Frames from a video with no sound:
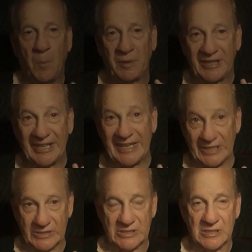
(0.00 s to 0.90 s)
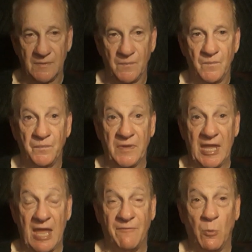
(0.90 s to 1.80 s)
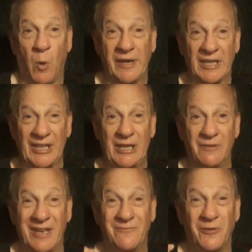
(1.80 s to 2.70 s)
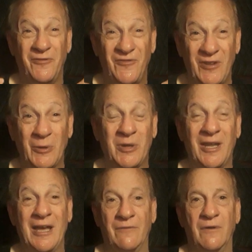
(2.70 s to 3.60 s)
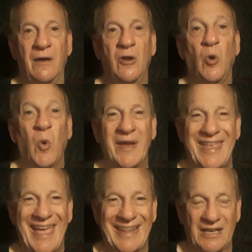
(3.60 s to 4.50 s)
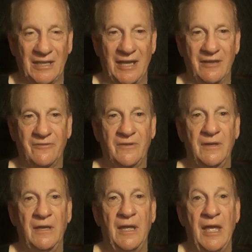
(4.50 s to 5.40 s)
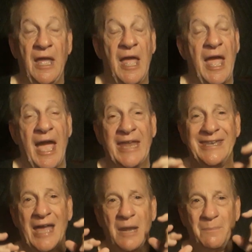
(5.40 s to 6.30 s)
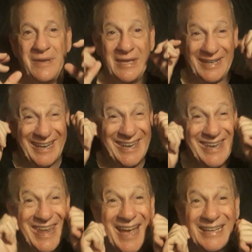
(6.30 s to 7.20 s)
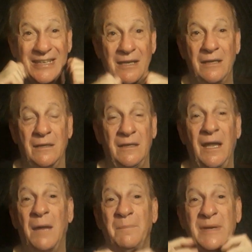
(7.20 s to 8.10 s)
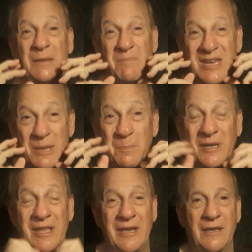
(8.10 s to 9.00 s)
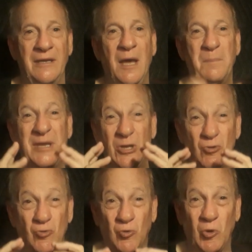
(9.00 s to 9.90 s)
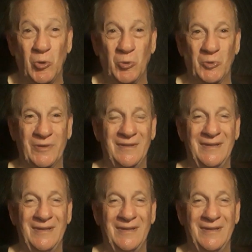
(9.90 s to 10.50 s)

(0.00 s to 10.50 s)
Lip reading: please, if you want to live a fulfilled life, an organic life, and not be connected, not be manipulated, not be controlled